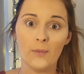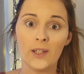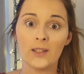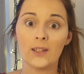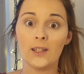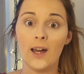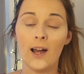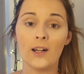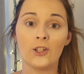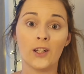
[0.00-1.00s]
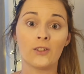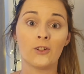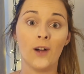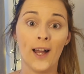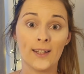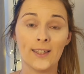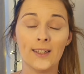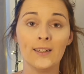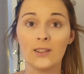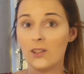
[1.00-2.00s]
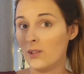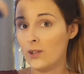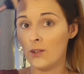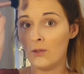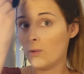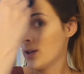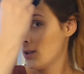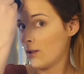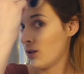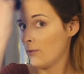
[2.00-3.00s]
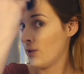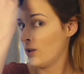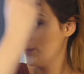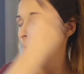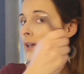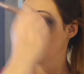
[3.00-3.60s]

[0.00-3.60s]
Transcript: it's at Jess.Hattie. so you can always go follow me.